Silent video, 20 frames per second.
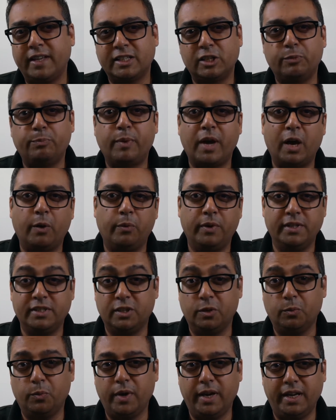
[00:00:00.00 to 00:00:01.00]
power into the
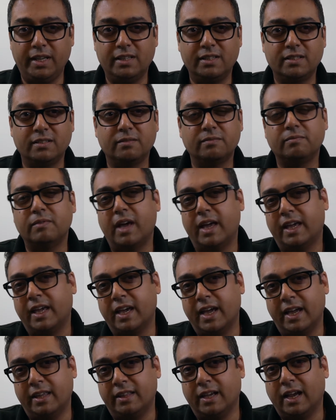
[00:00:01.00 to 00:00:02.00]
weeds,
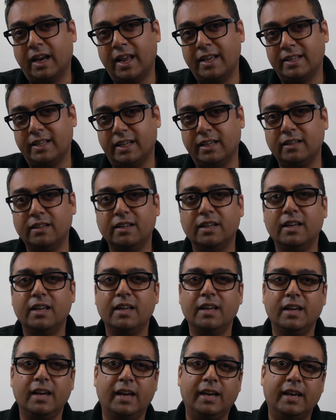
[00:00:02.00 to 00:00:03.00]
aka the cladding,
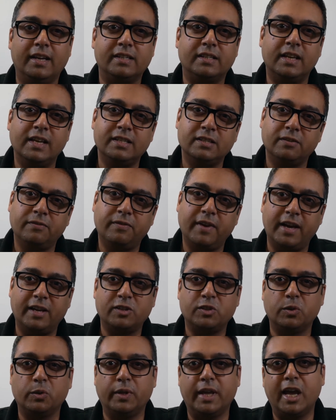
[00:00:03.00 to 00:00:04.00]
it has less effect
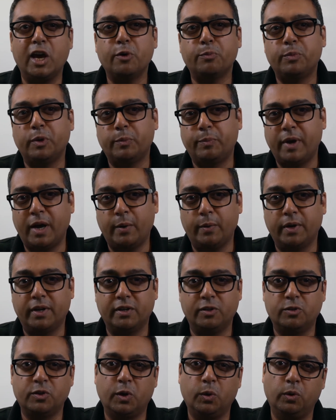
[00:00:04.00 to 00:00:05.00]
on the output power
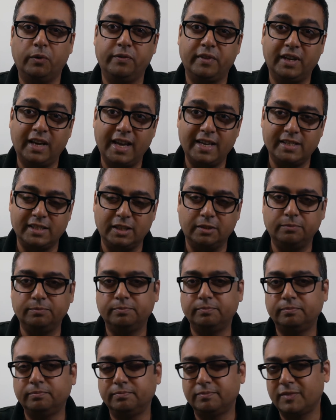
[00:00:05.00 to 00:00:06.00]
control of the laser.
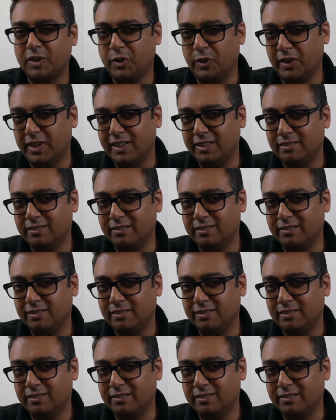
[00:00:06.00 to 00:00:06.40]
Got it?